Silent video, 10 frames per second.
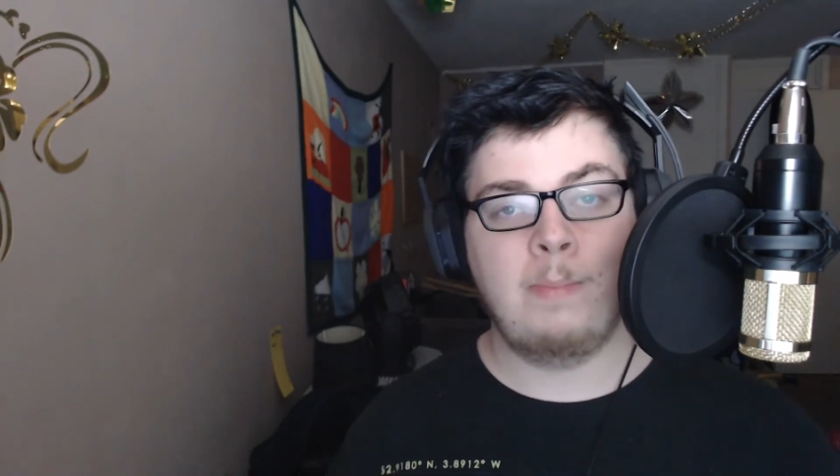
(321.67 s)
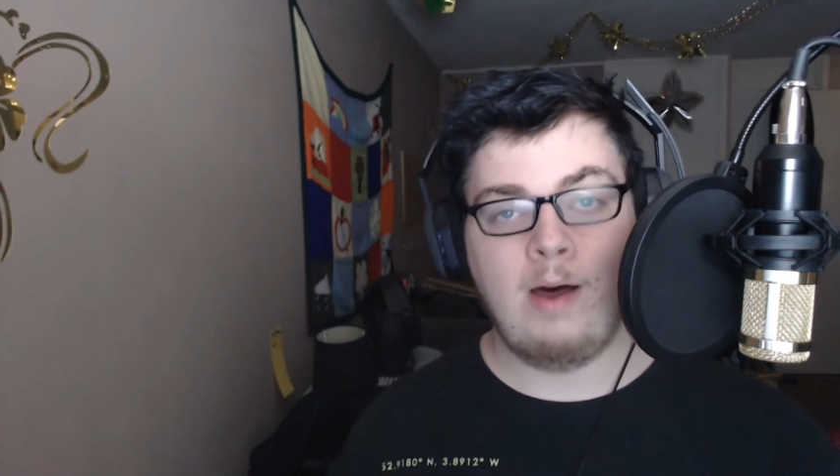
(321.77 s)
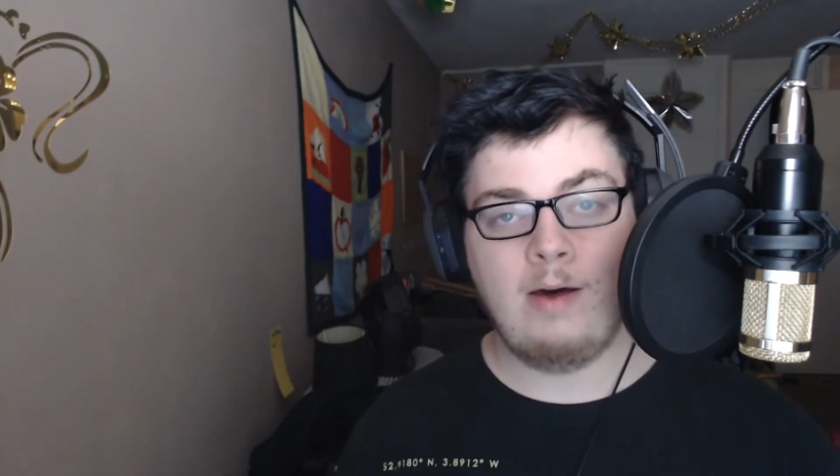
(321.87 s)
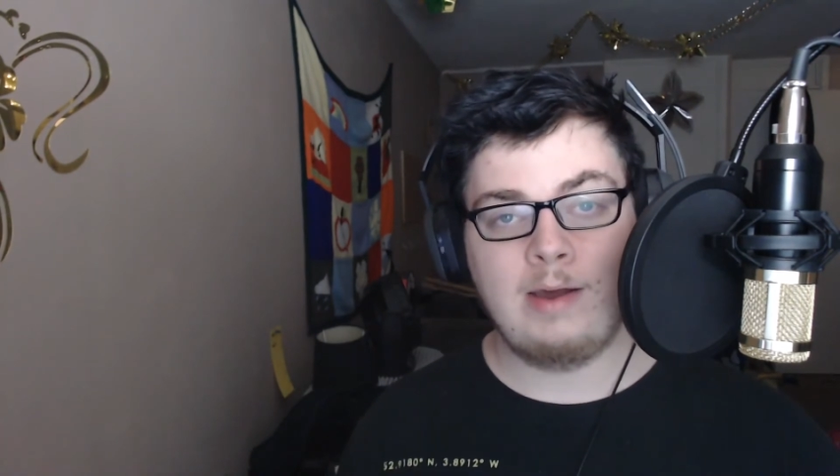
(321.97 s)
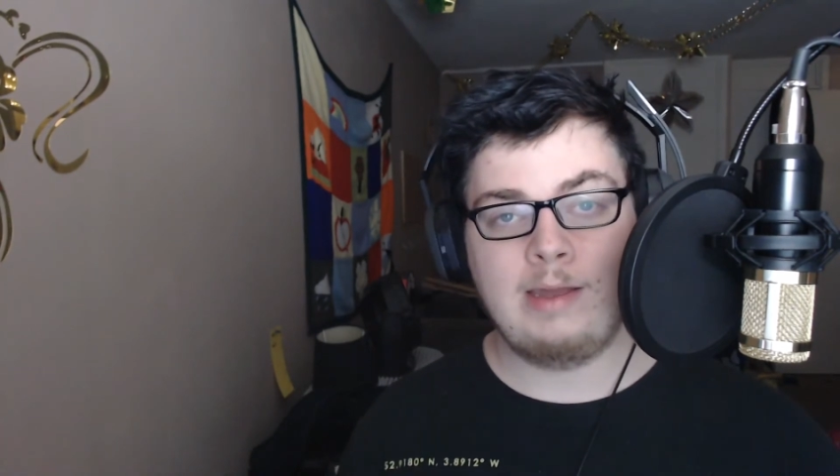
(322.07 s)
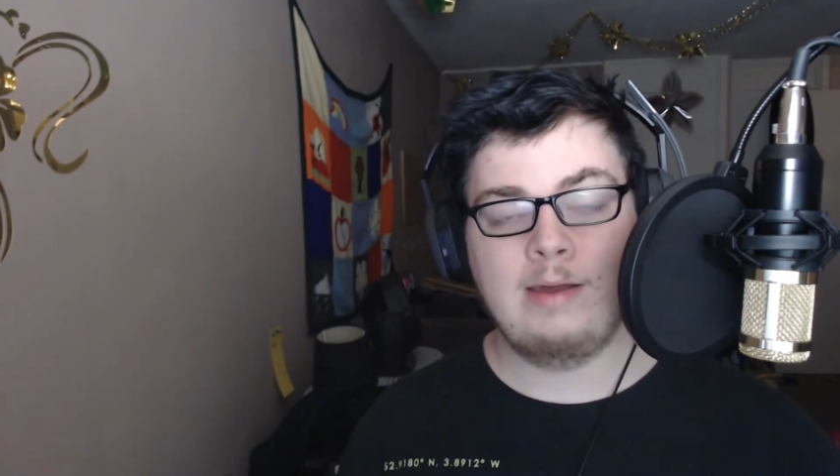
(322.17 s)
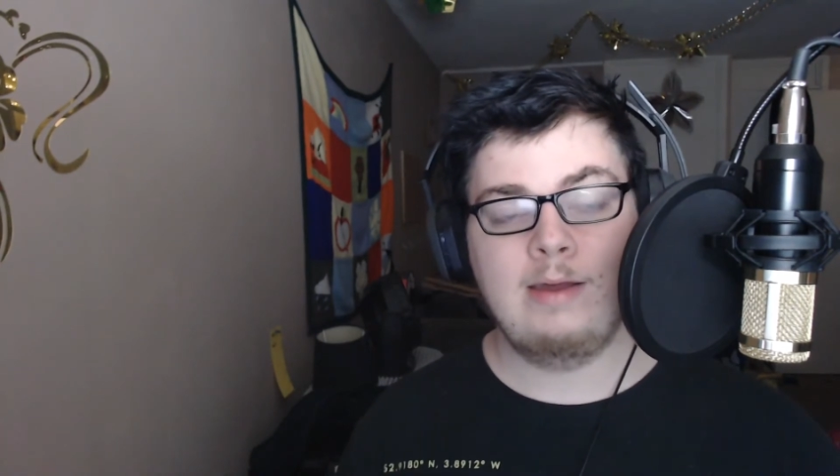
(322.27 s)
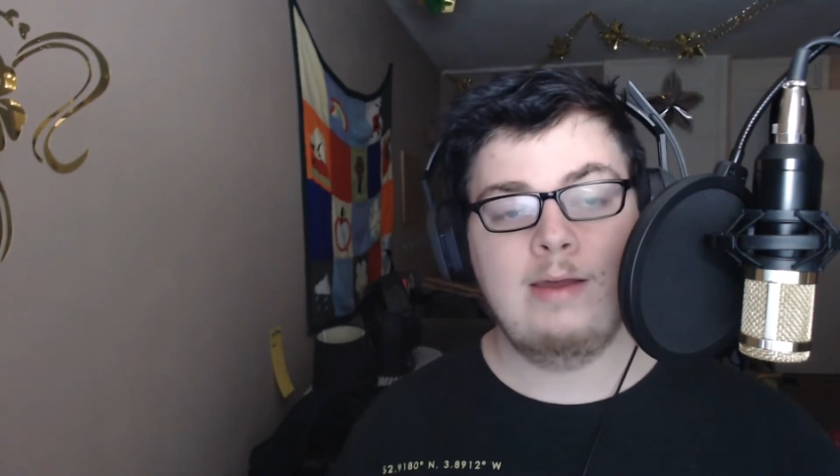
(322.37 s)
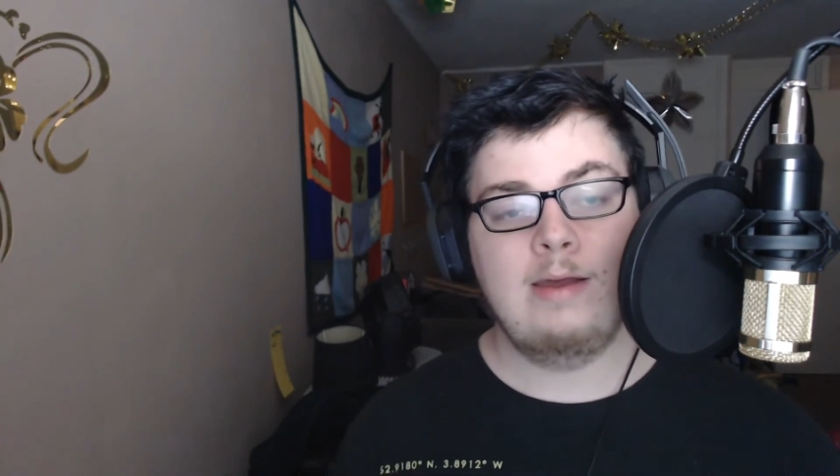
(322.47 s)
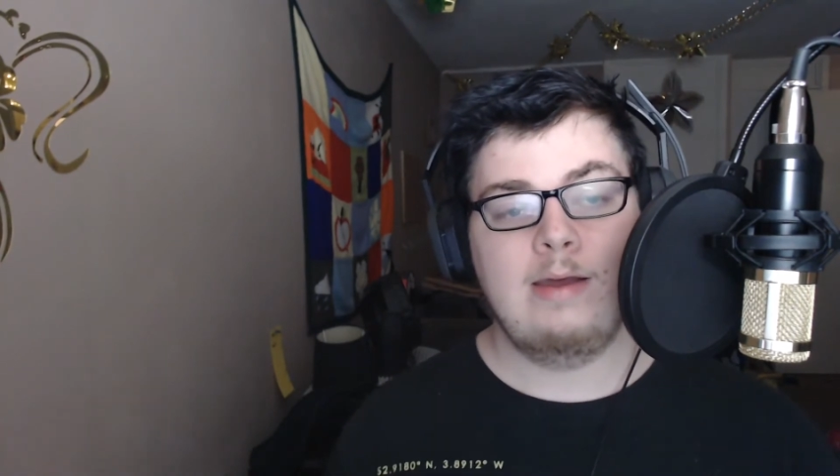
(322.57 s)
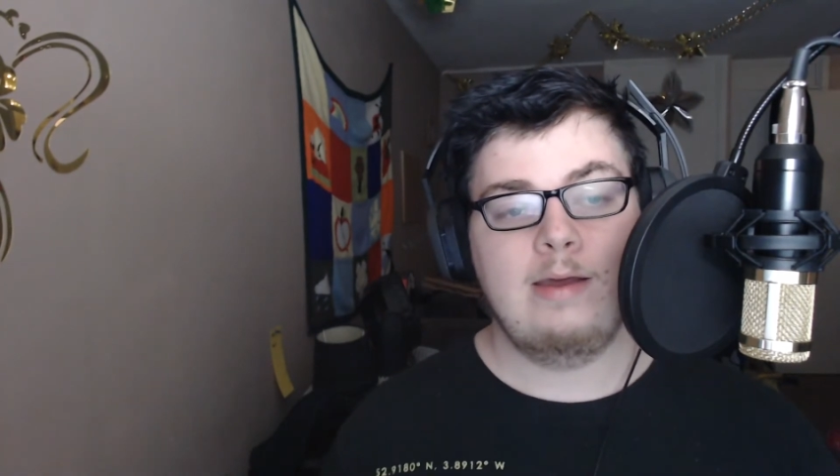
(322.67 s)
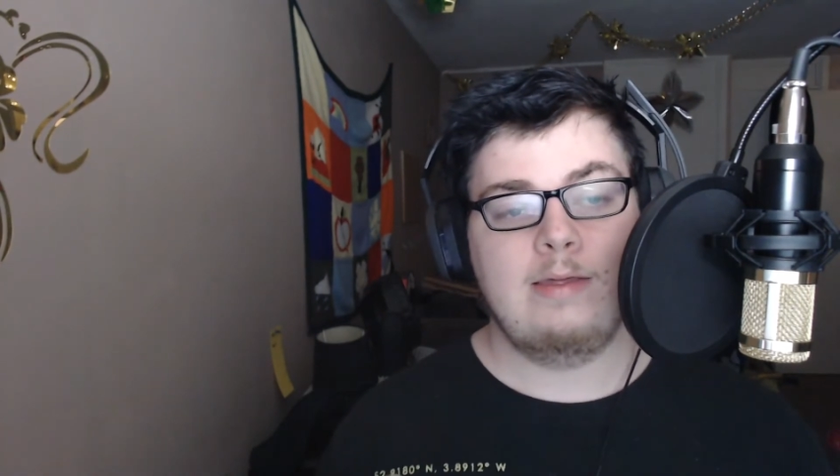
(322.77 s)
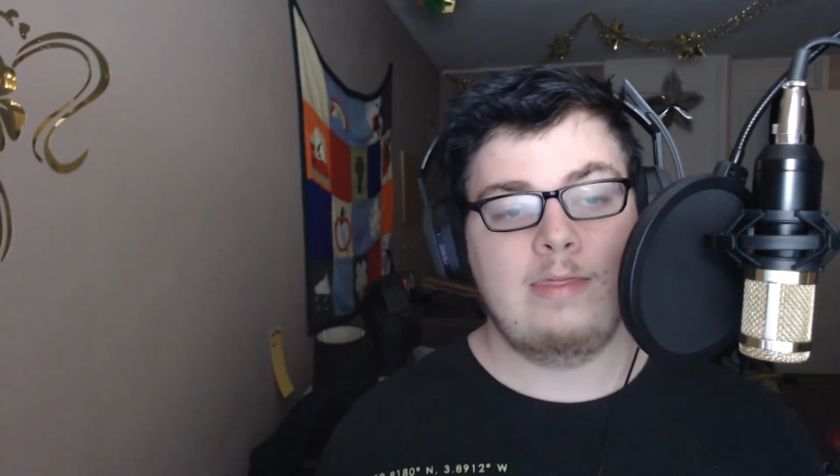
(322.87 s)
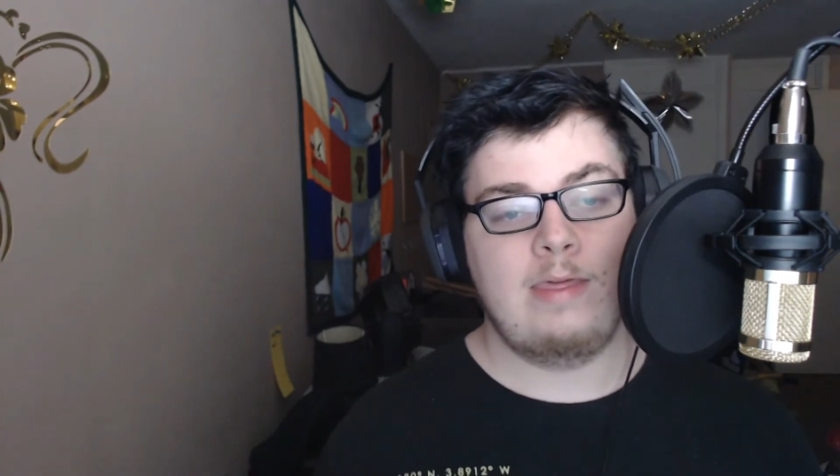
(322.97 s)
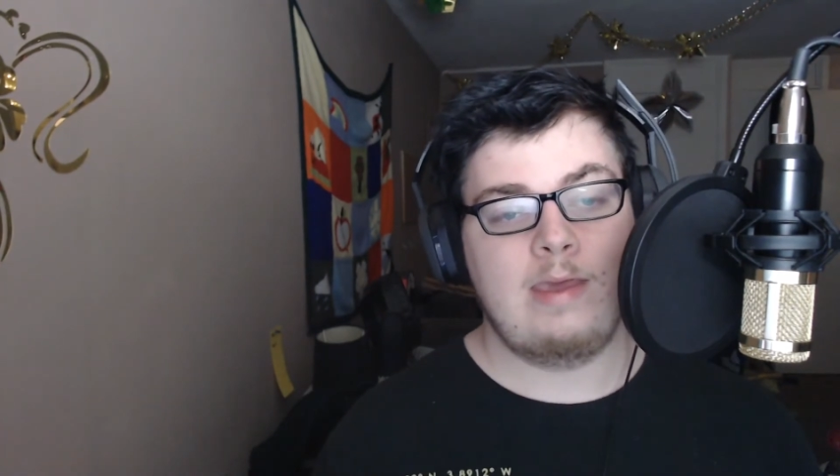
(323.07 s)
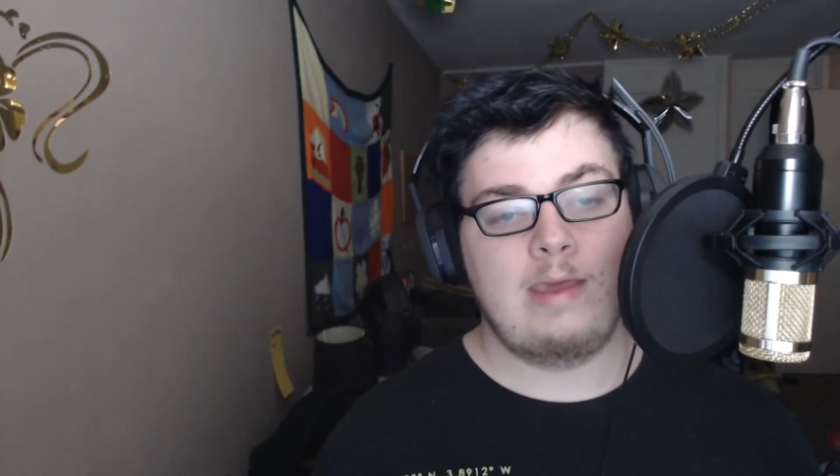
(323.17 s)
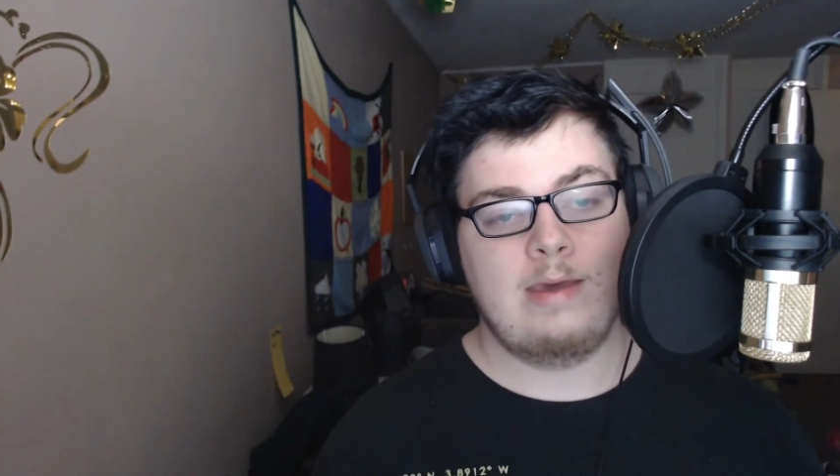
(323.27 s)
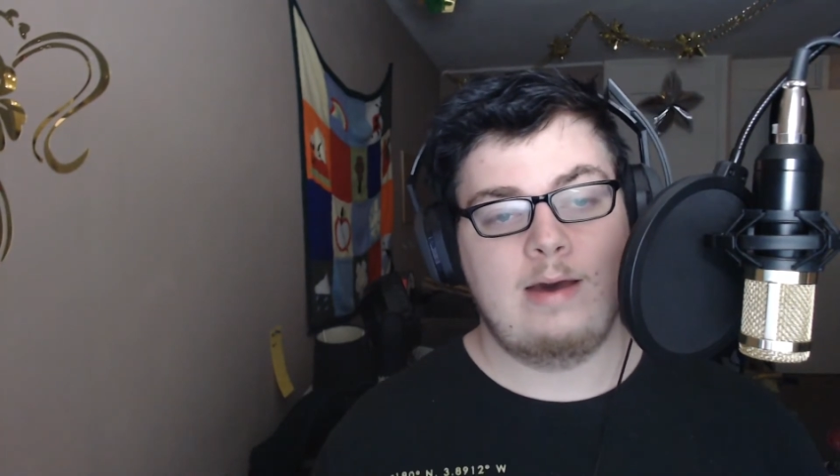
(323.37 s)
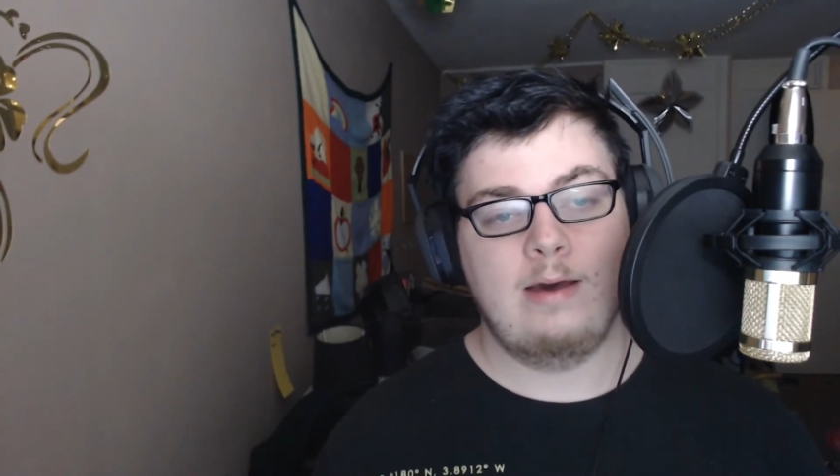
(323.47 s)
buy the